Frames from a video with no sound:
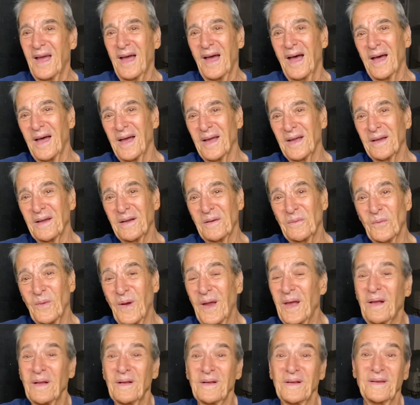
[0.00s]
Uh,
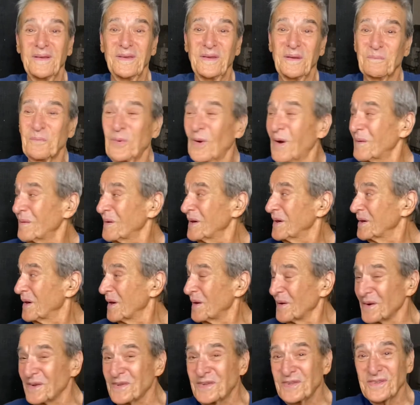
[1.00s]
well, you probably
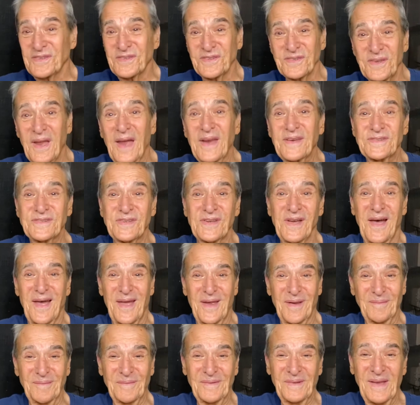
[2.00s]
notice it's
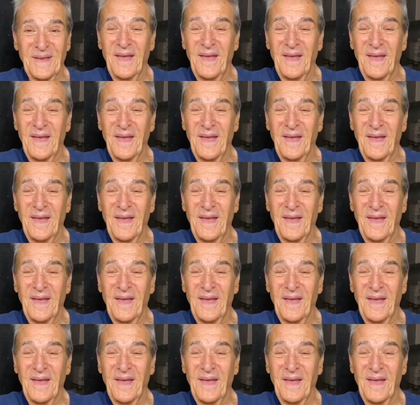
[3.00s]
nighttime,